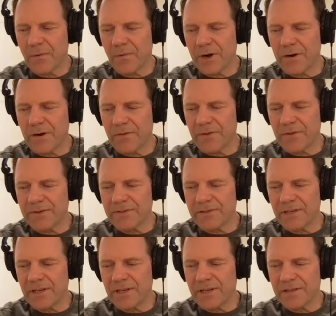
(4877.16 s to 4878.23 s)
whatever
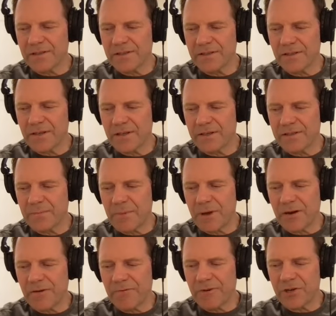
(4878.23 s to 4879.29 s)
this is, it's
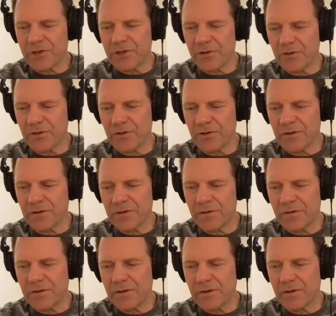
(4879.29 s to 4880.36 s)
beneficial
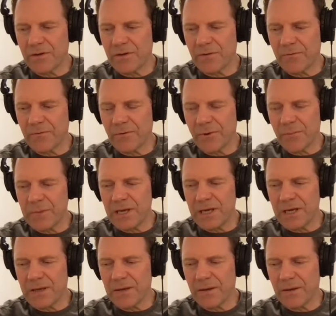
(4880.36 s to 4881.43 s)
for
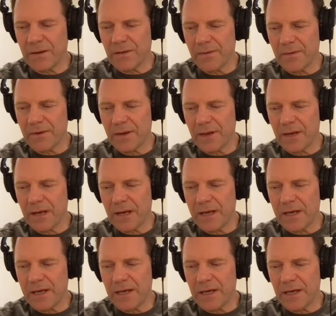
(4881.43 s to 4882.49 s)
me,
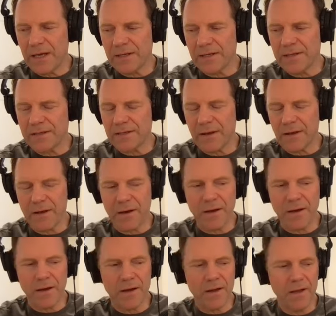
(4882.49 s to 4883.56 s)
and it's
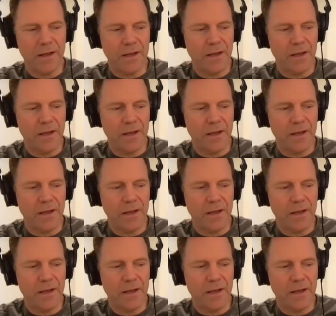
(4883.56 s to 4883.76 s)
uh,